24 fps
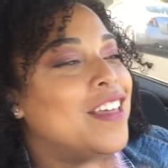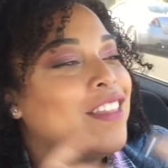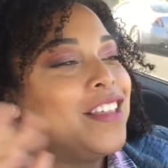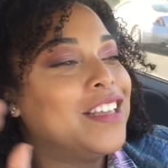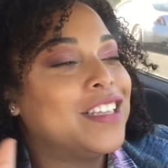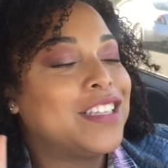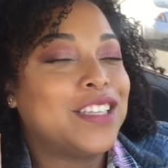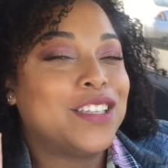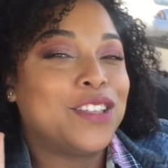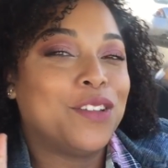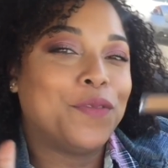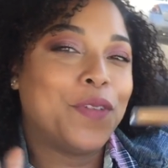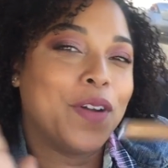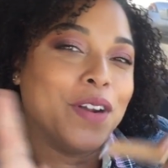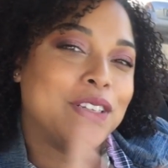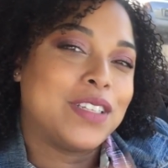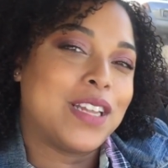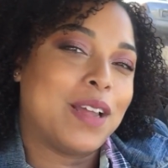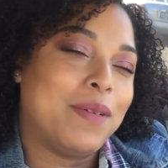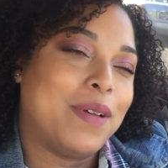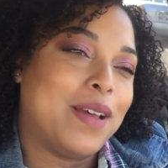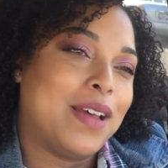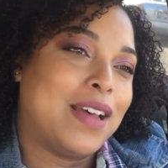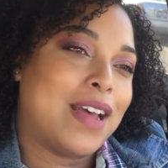This is the
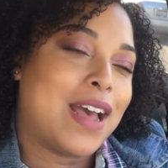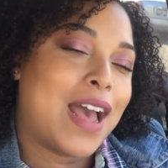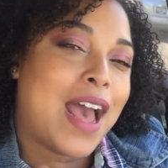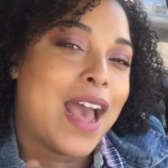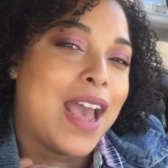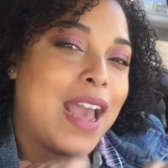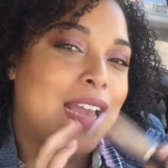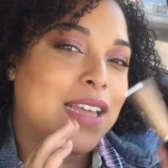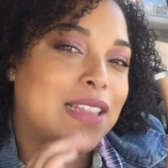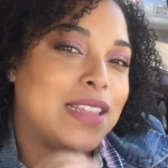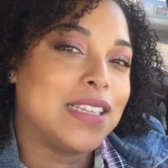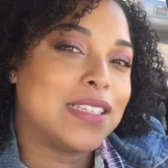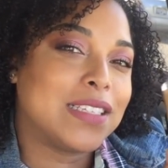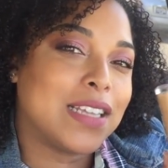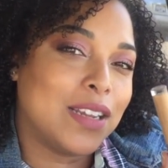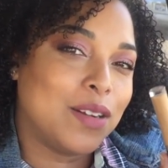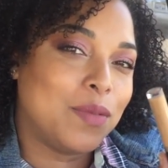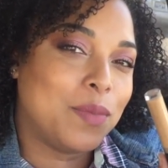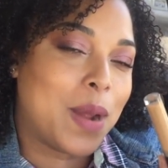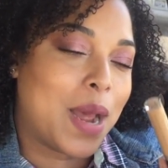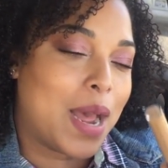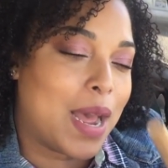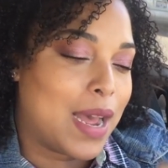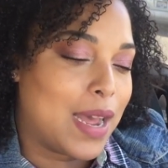first time. I, I hate this
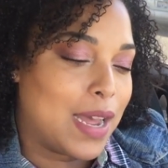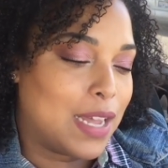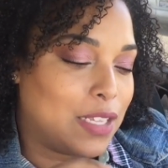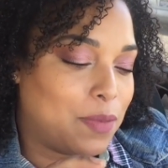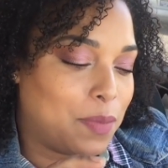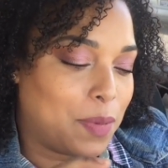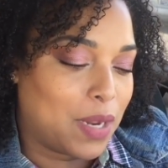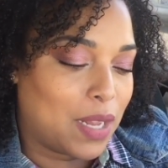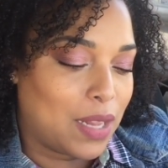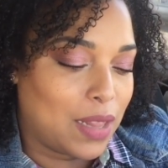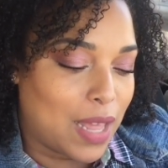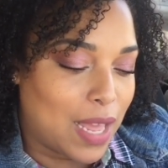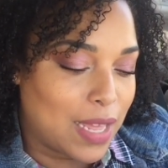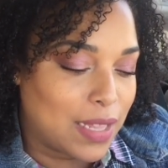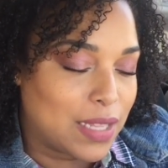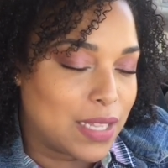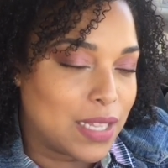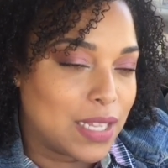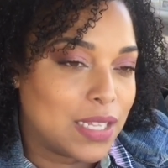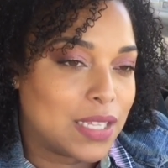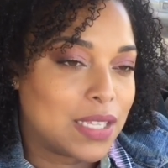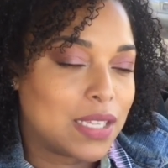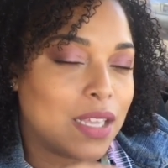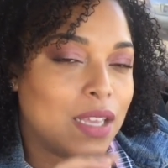under my eyes, but I like
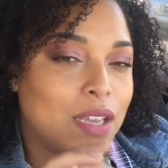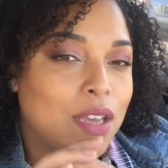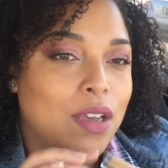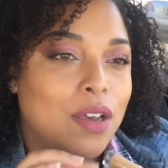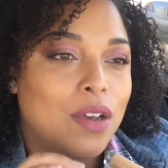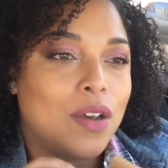this